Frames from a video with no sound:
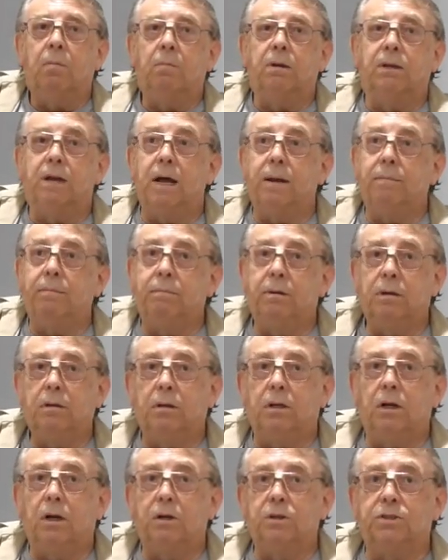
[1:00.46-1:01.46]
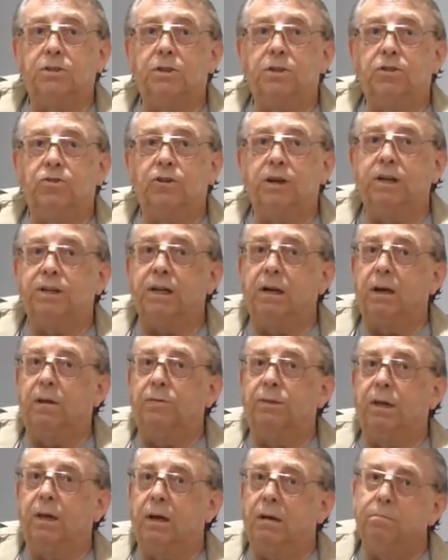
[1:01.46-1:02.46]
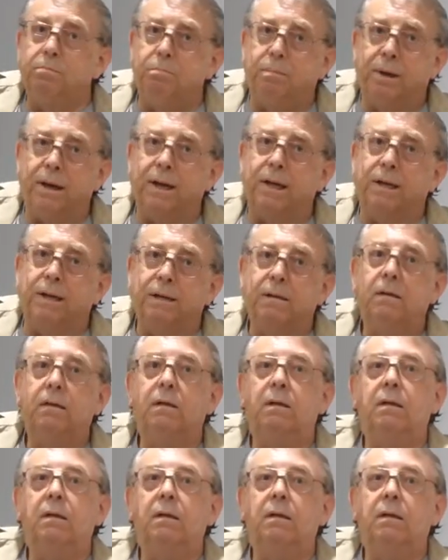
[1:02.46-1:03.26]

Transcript: But I'm concentrating on the unpaid